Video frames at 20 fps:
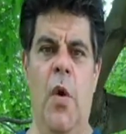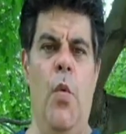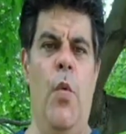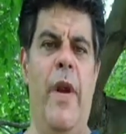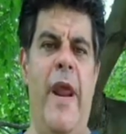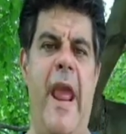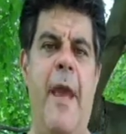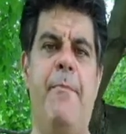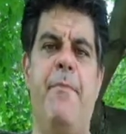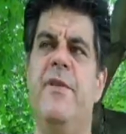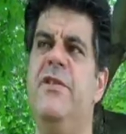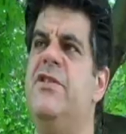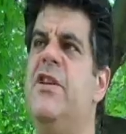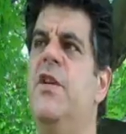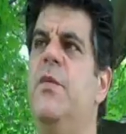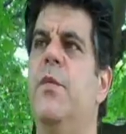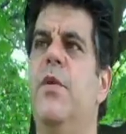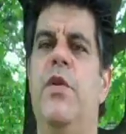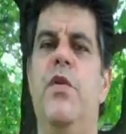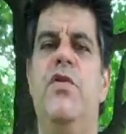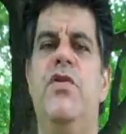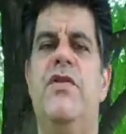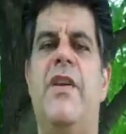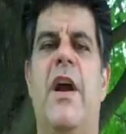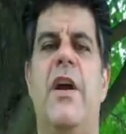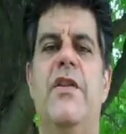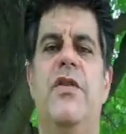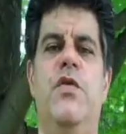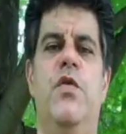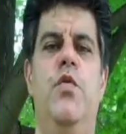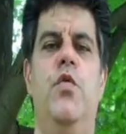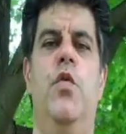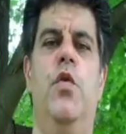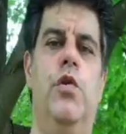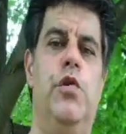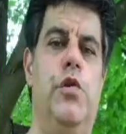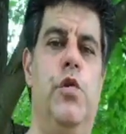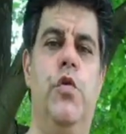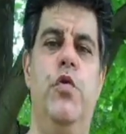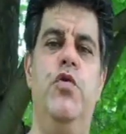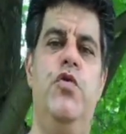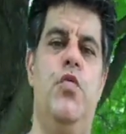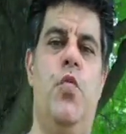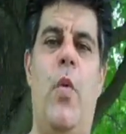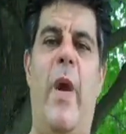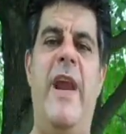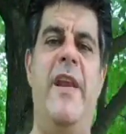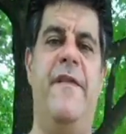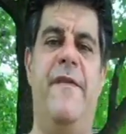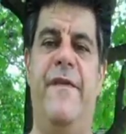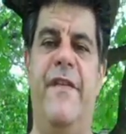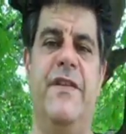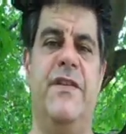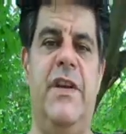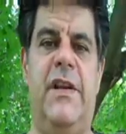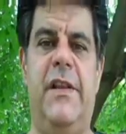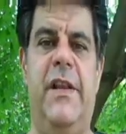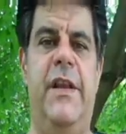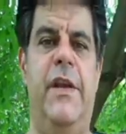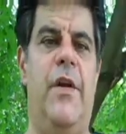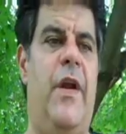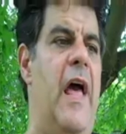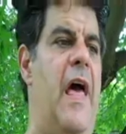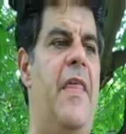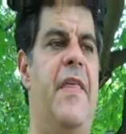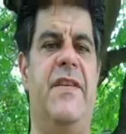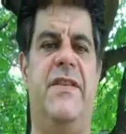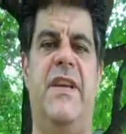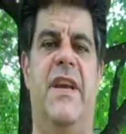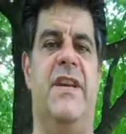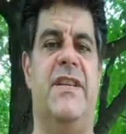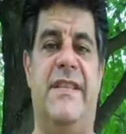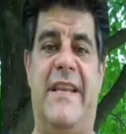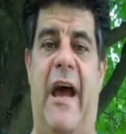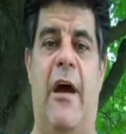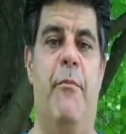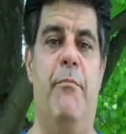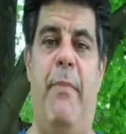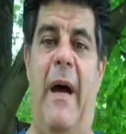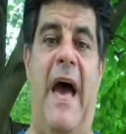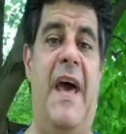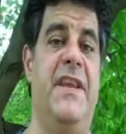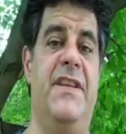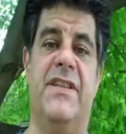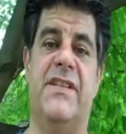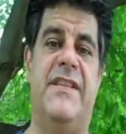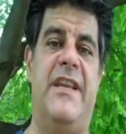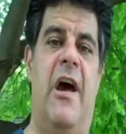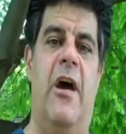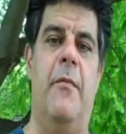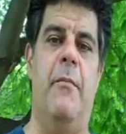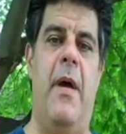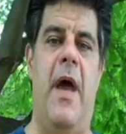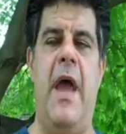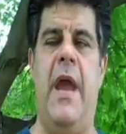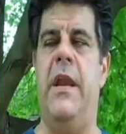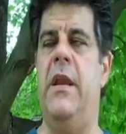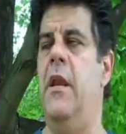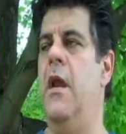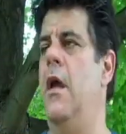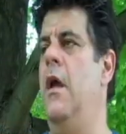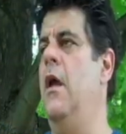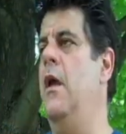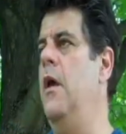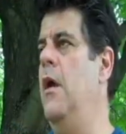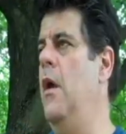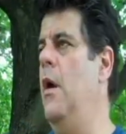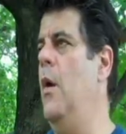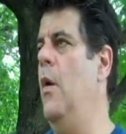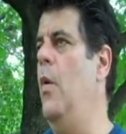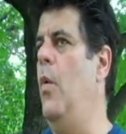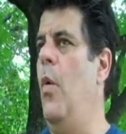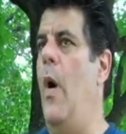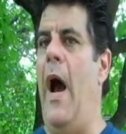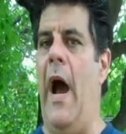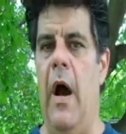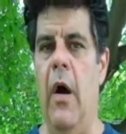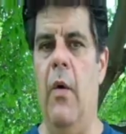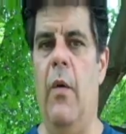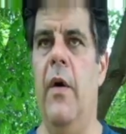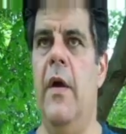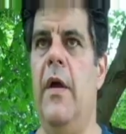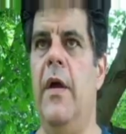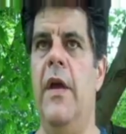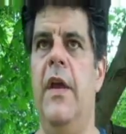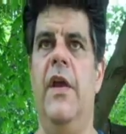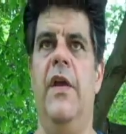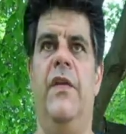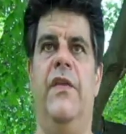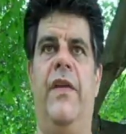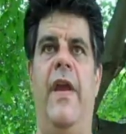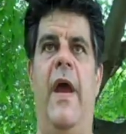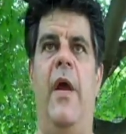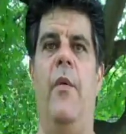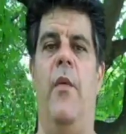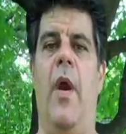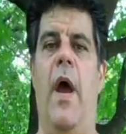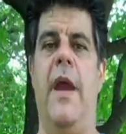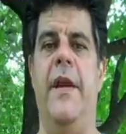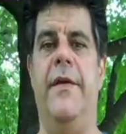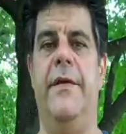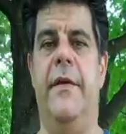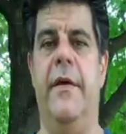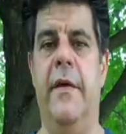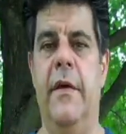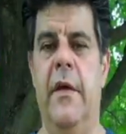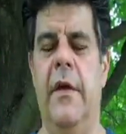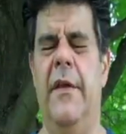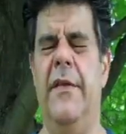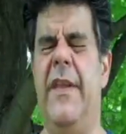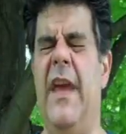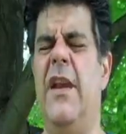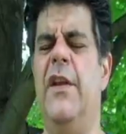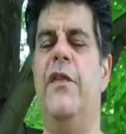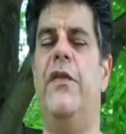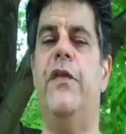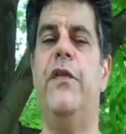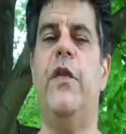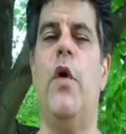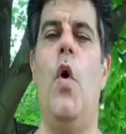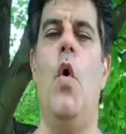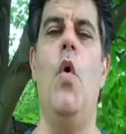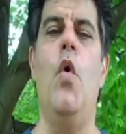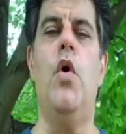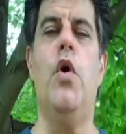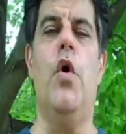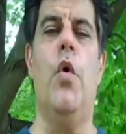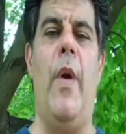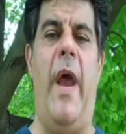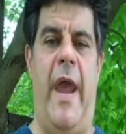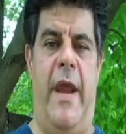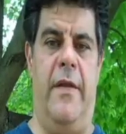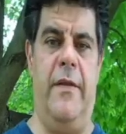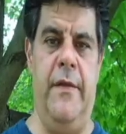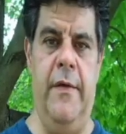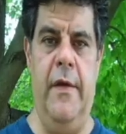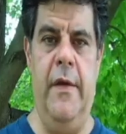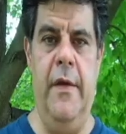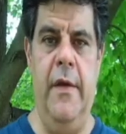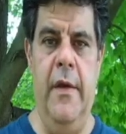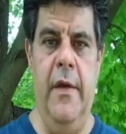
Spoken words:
What happens when you start to lose weight physically, you know how they say a sound body's a sound mind? Wow, is that right? That is so correct.